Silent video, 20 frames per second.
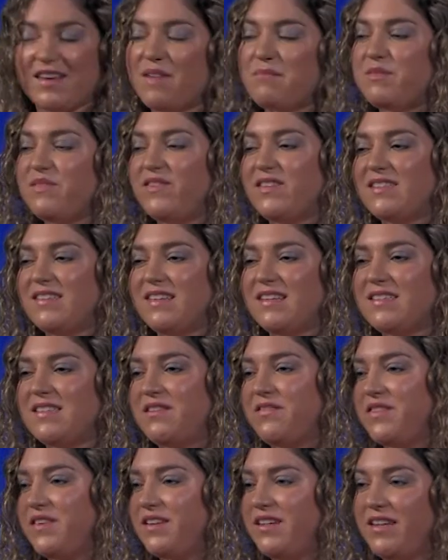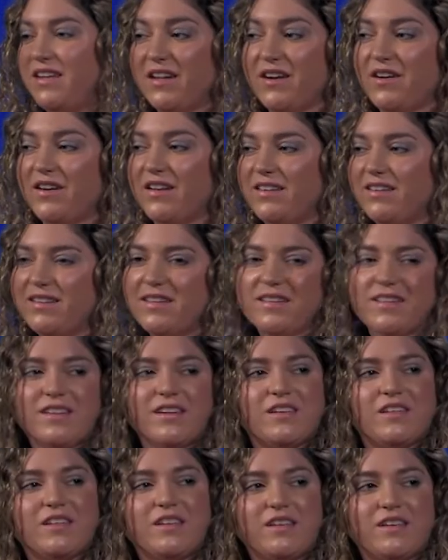come to visit us every year in
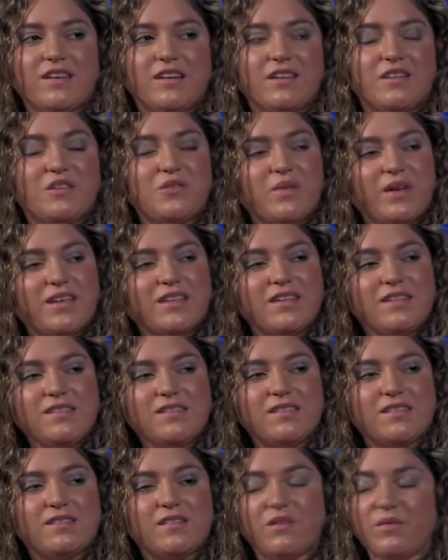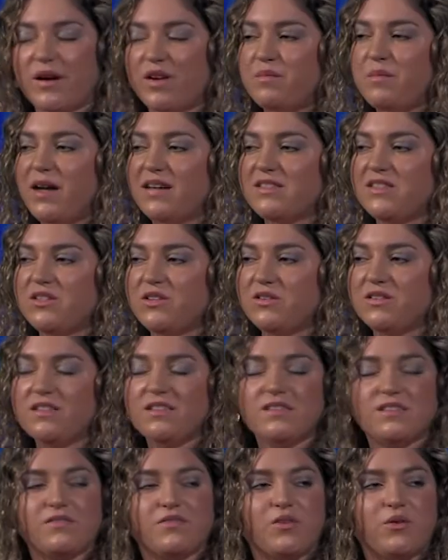New England, around
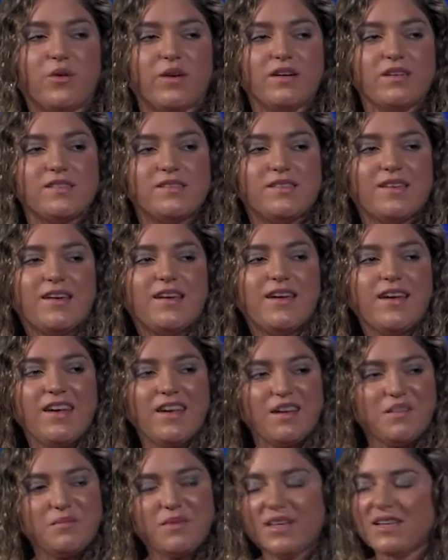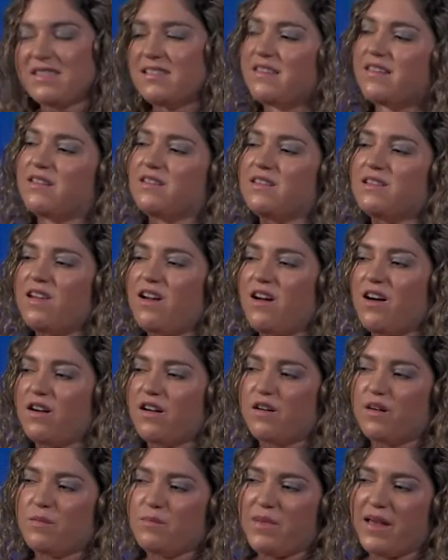Massachusetts, of course, and because of their
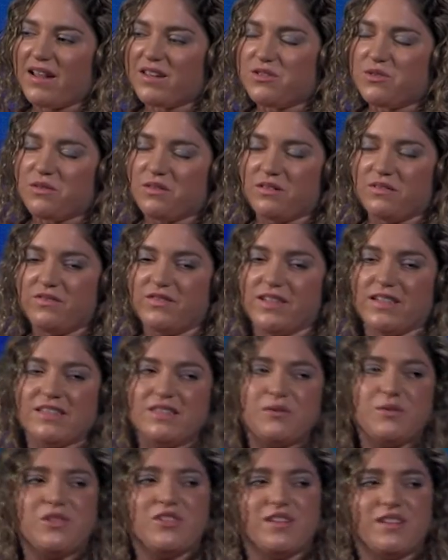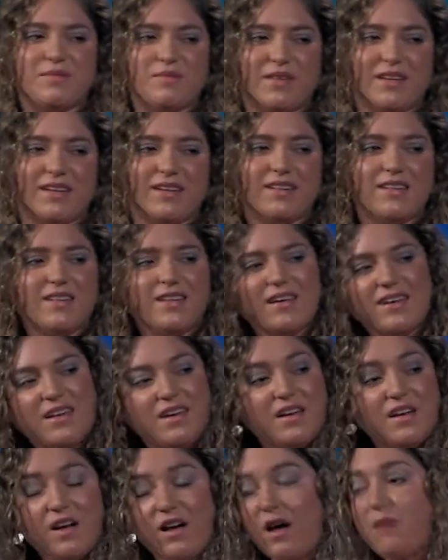long pectoral fins, which can be
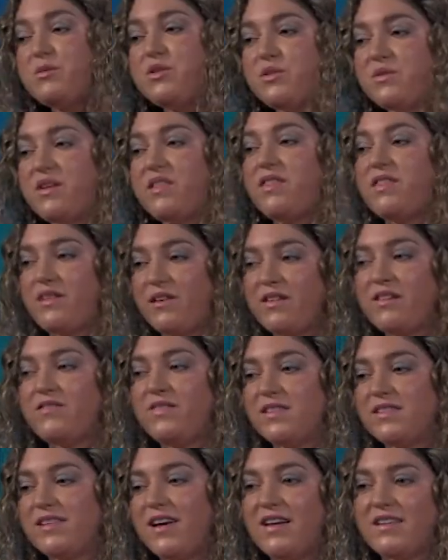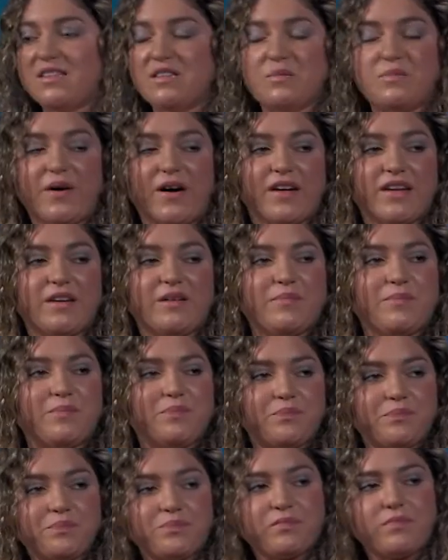up to a third of the size of the body.
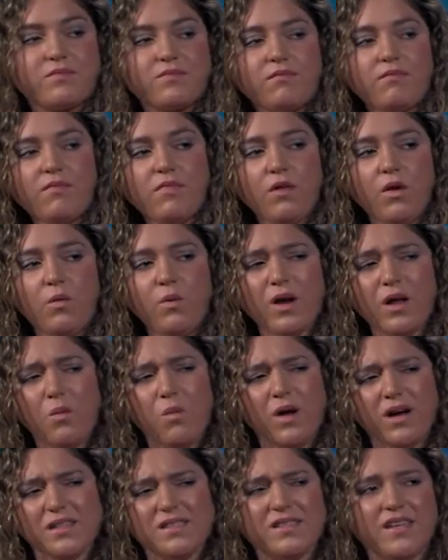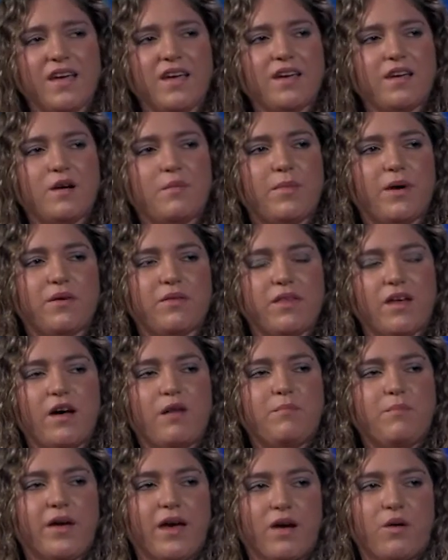What I want to say about the
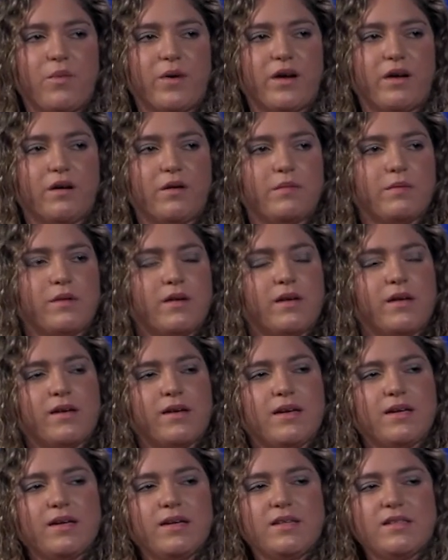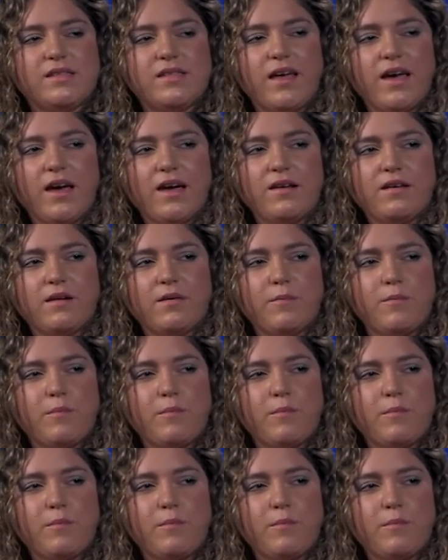humpback whale is that